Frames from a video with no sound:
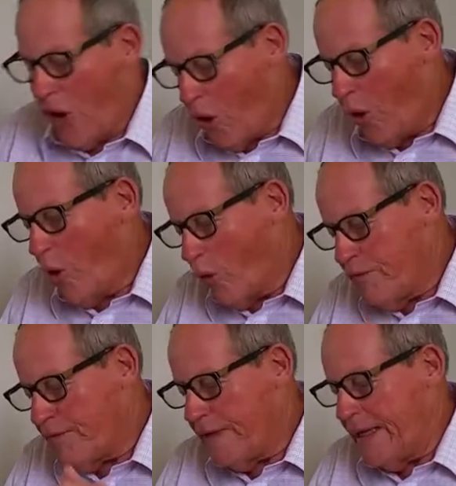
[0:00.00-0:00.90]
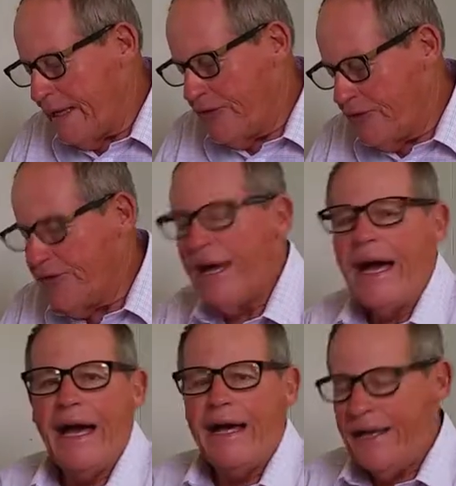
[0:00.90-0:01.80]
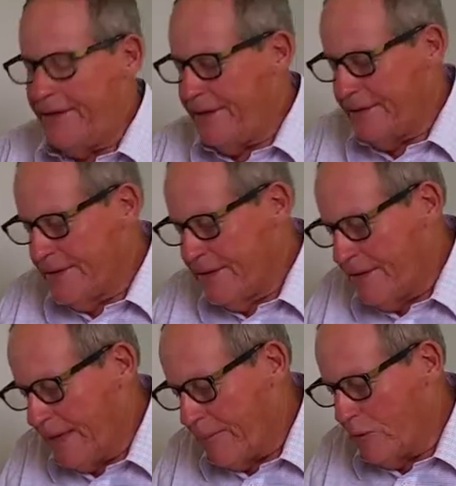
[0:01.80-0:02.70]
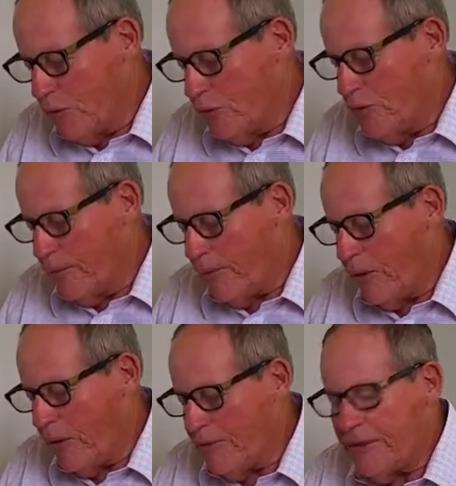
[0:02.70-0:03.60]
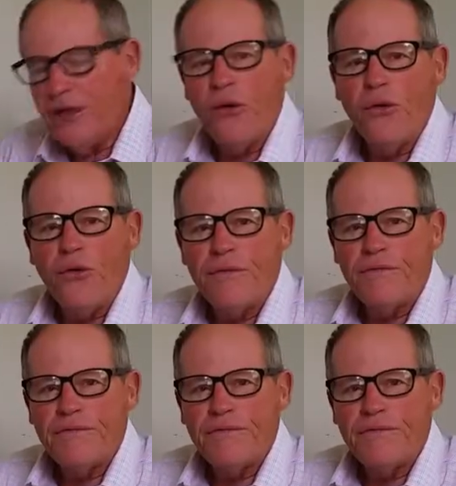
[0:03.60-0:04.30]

All flesh died that moved upon the earth.